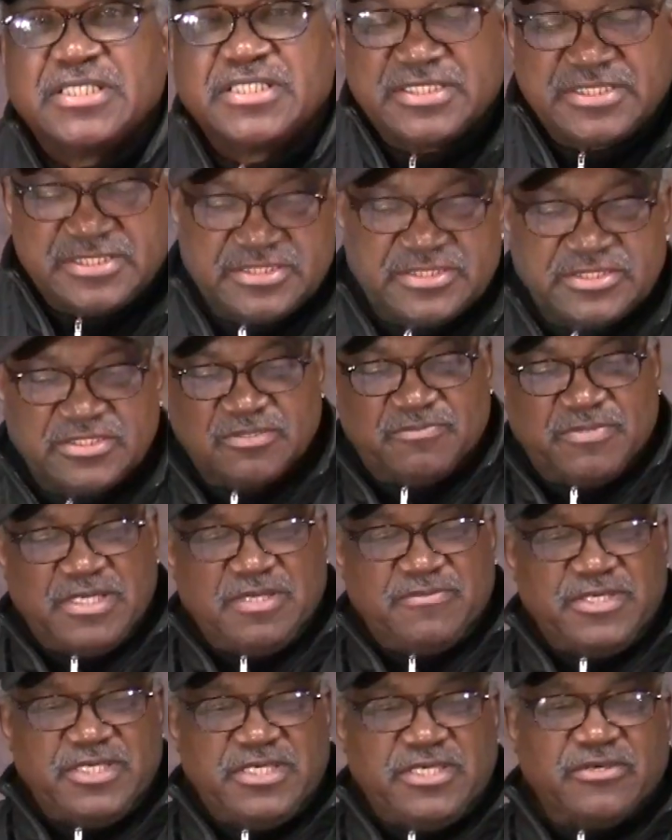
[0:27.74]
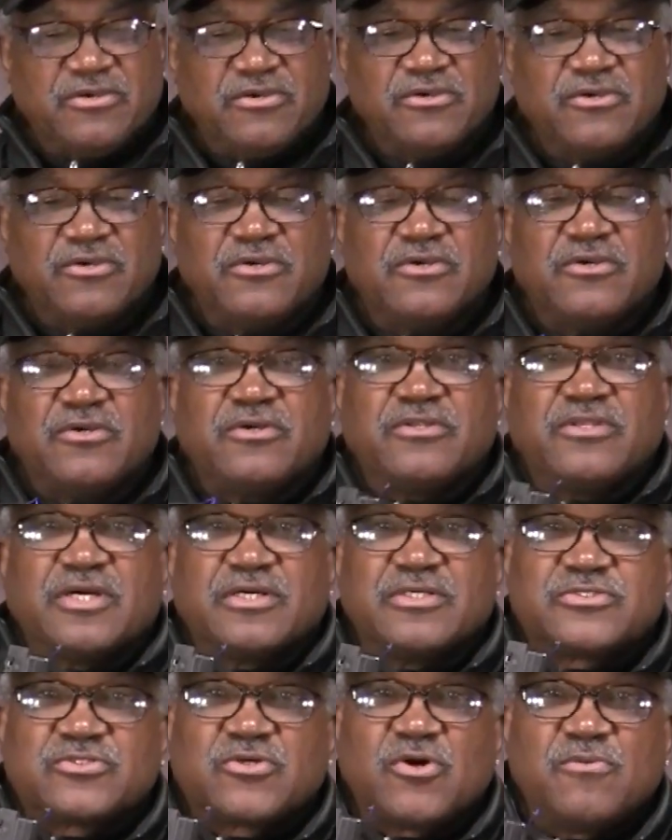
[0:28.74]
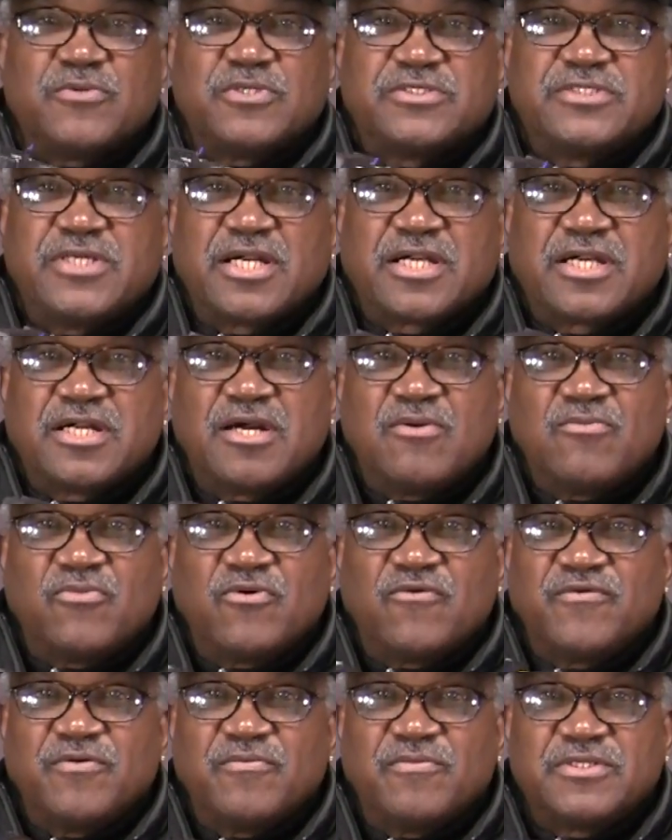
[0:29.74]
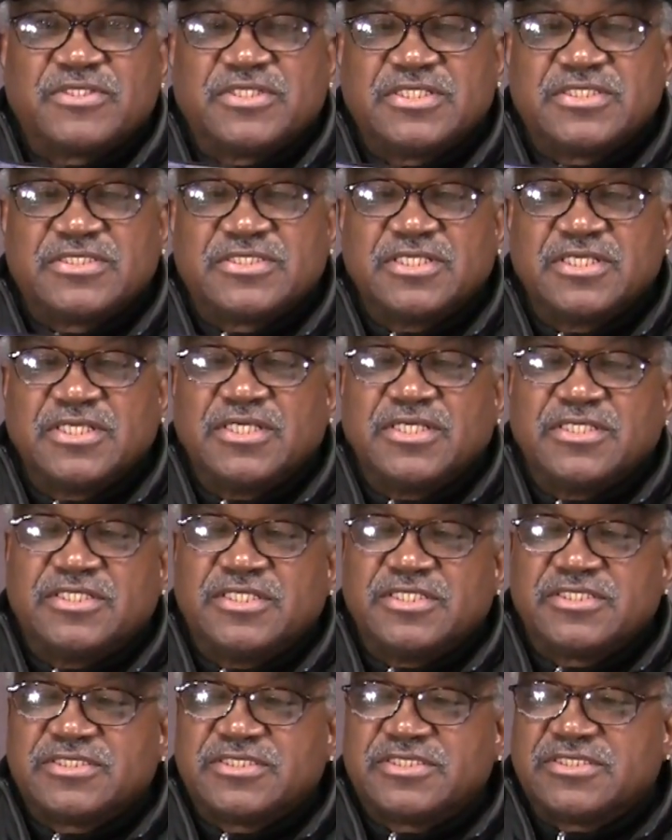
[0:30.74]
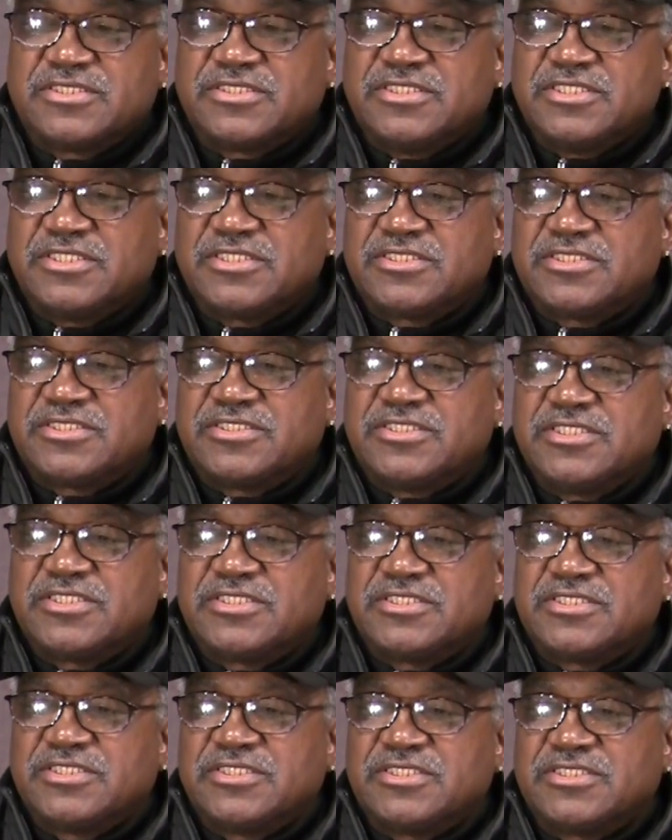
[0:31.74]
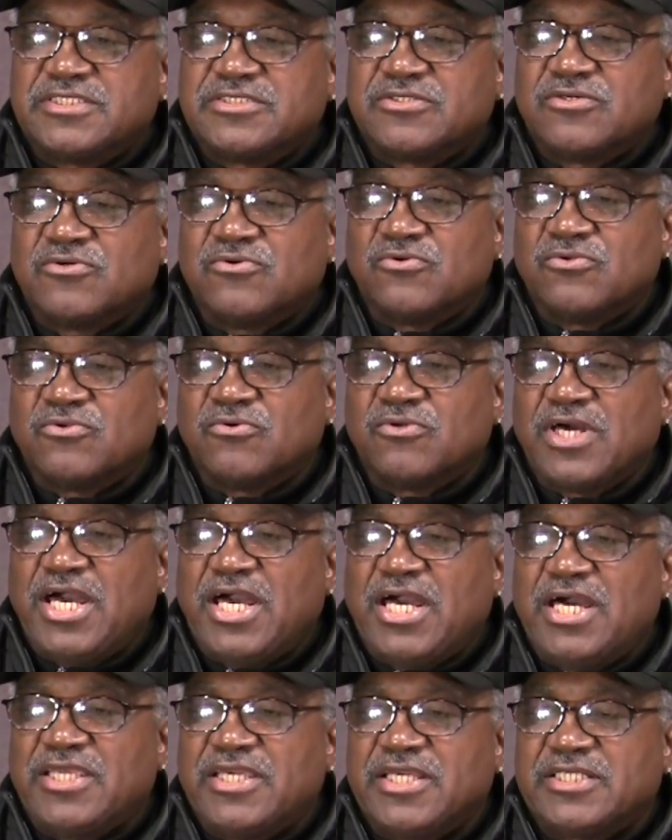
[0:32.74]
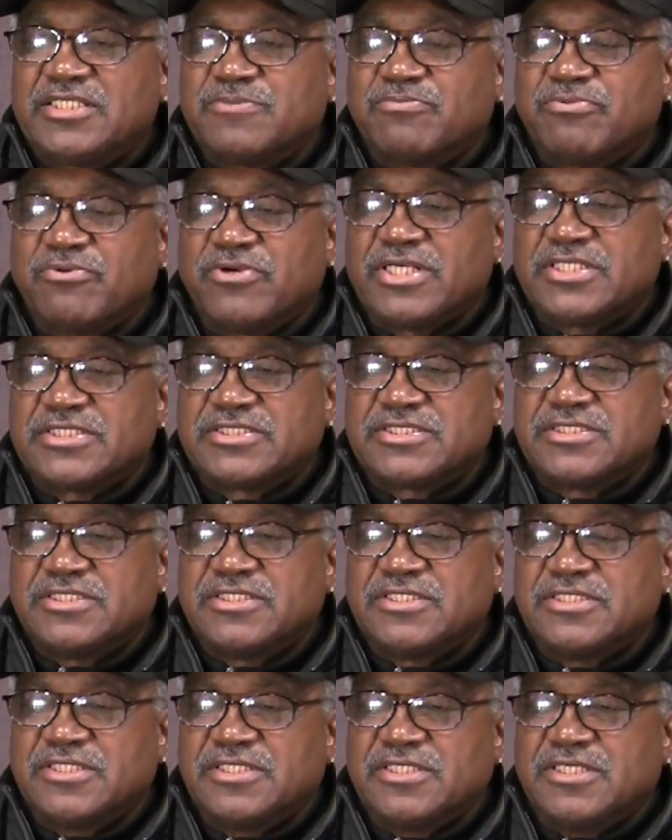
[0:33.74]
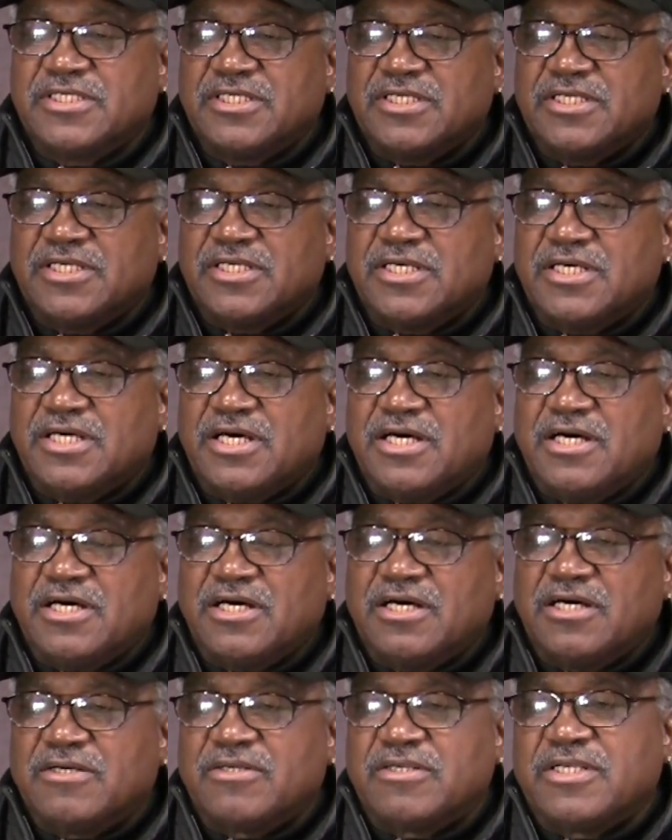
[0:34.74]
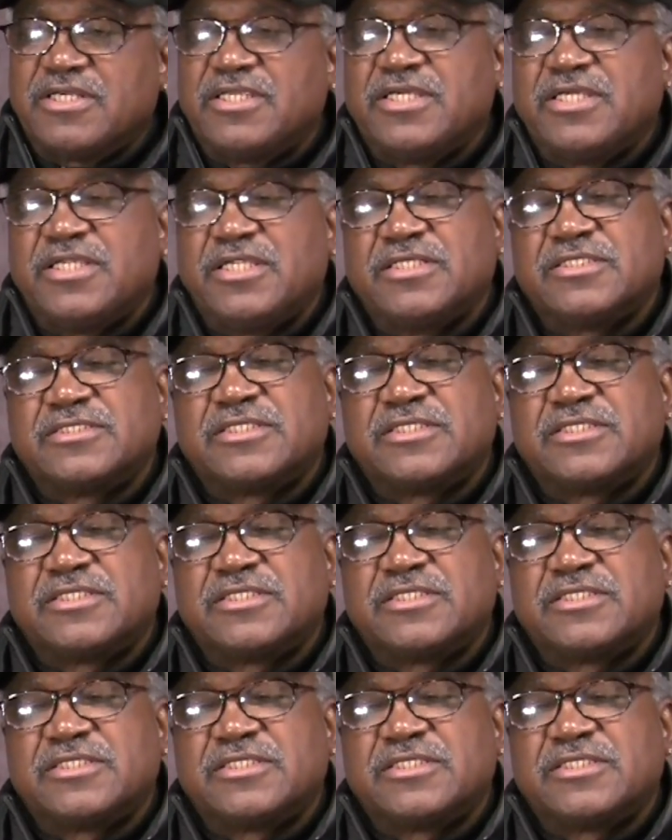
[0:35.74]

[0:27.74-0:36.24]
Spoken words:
this little baby here. Now the scope does not come with it, but this is sold on AliExpress, and it